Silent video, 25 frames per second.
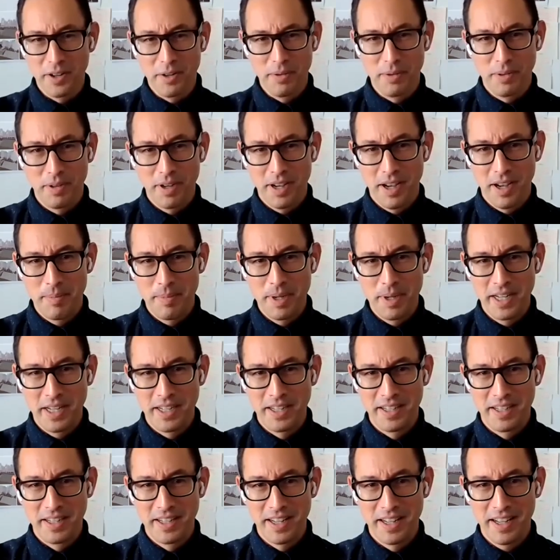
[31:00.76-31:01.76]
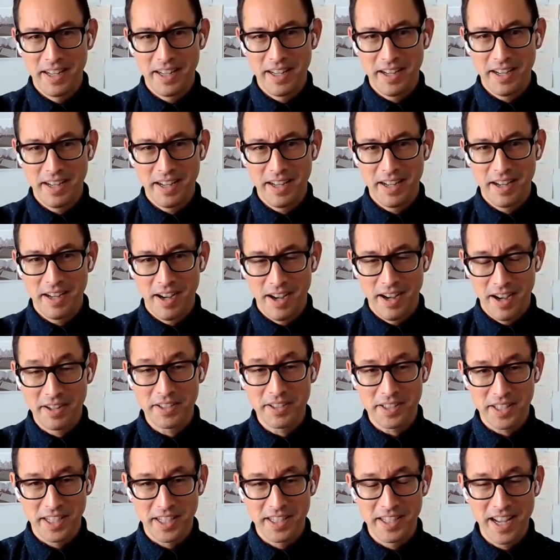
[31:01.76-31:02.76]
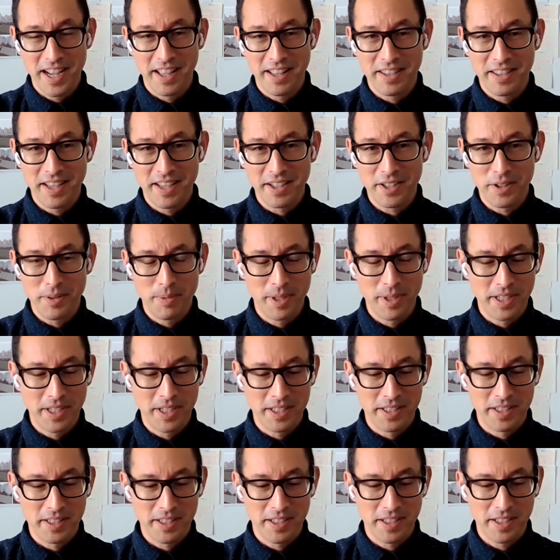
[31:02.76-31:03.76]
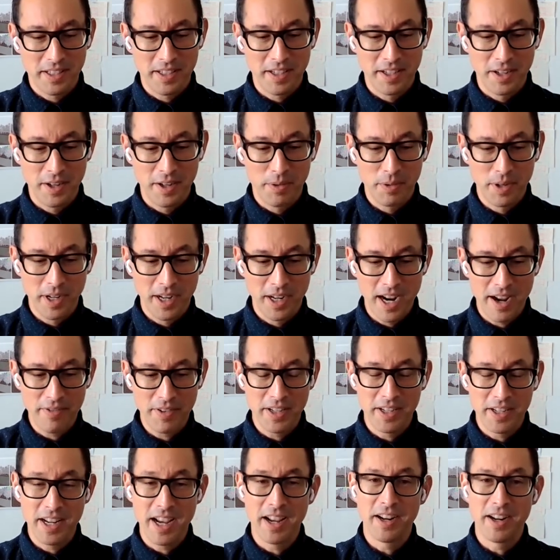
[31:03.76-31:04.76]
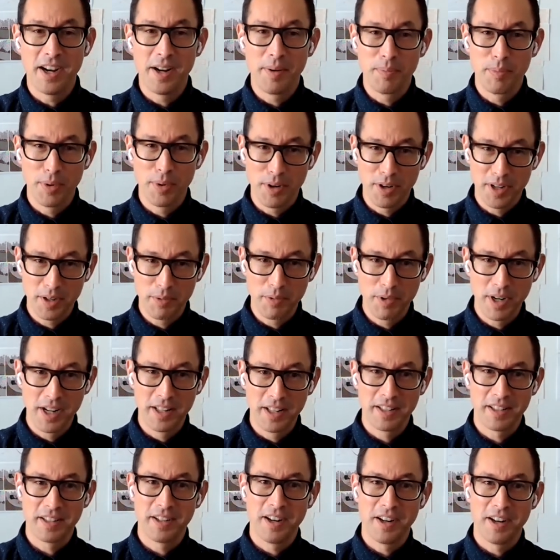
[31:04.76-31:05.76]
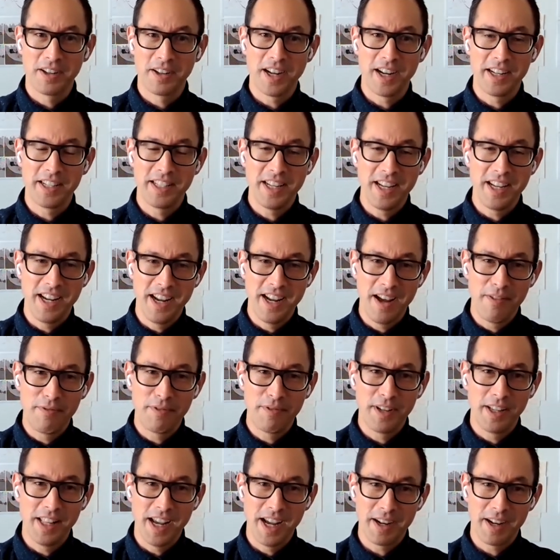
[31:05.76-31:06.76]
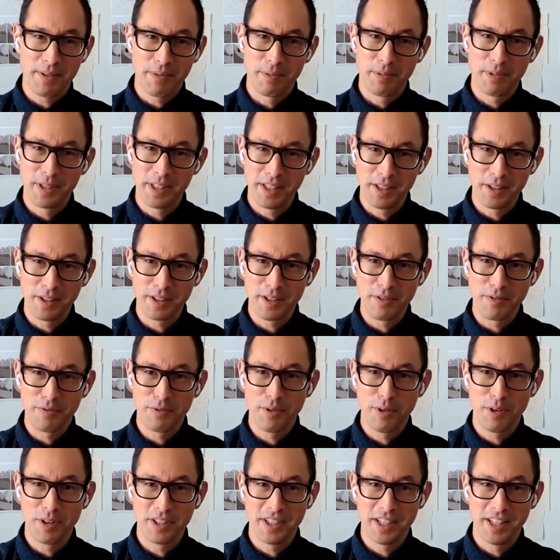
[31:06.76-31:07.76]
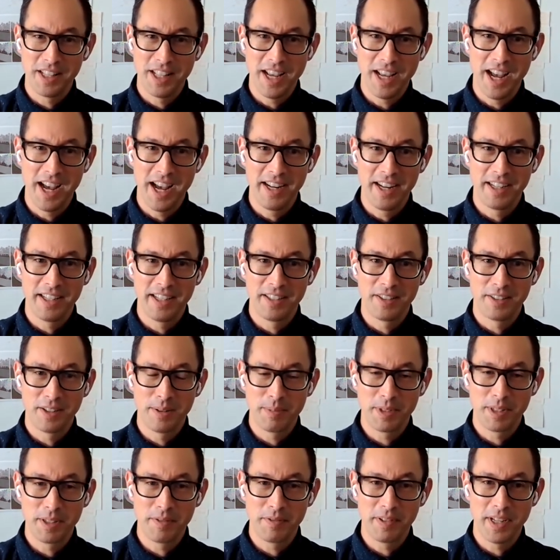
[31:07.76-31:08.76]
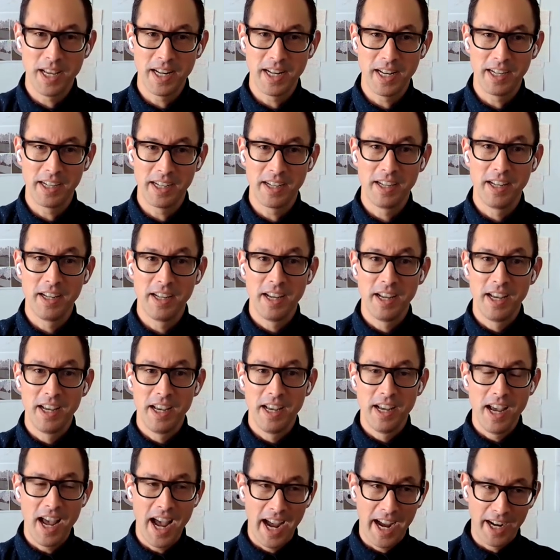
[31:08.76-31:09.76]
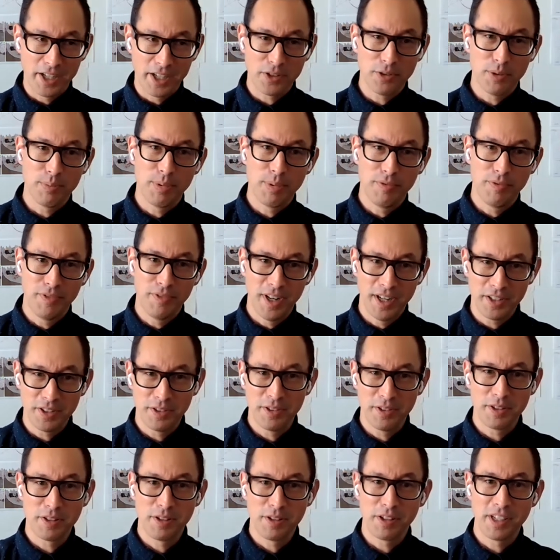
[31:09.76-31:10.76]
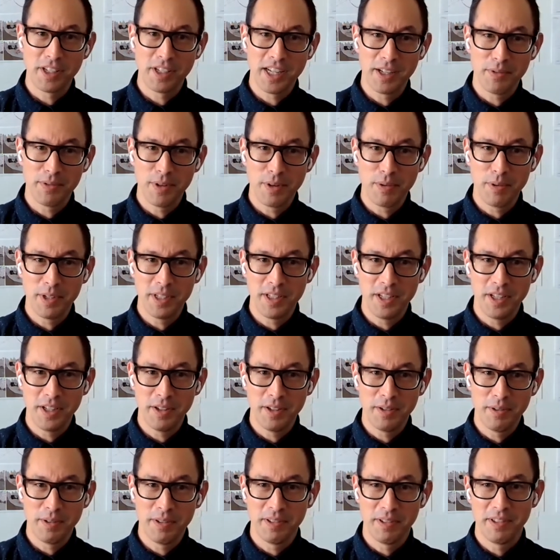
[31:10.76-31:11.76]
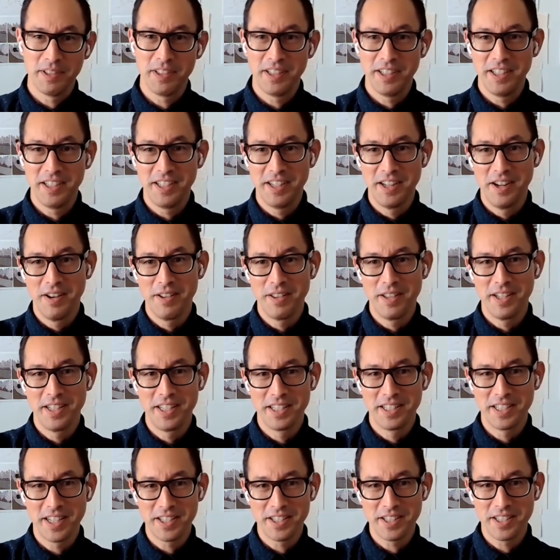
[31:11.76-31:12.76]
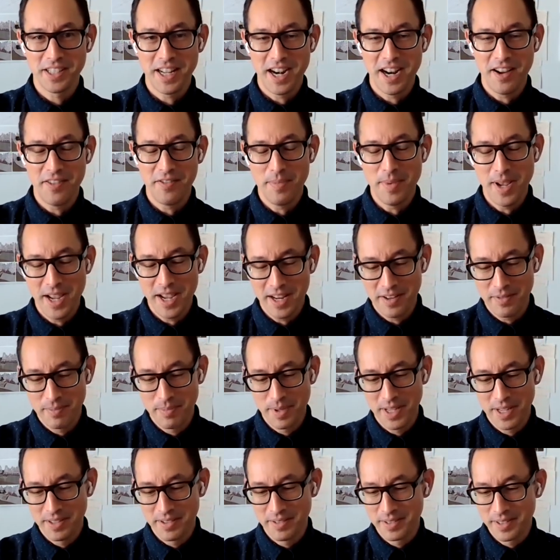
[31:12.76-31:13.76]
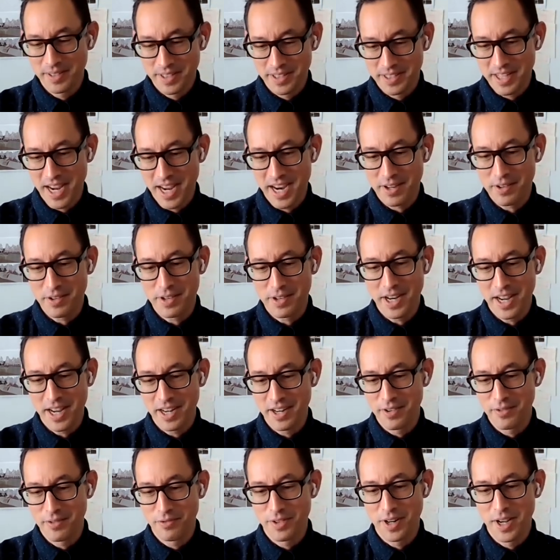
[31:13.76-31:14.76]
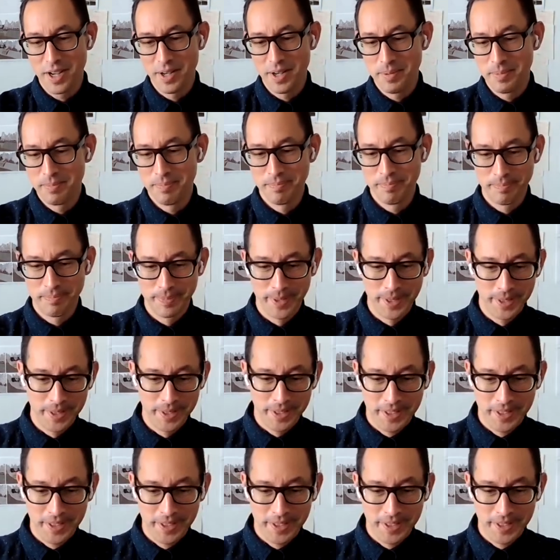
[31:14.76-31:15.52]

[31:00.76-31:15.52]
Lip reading: you. I mean, honestly, yeah, thank you, because, we haven't yet onboarded with ArcIT. I feel like I'm really looking forward to that in terms of getting actual professionals looking at what we do. The decisions that I've made have been just aggregated from,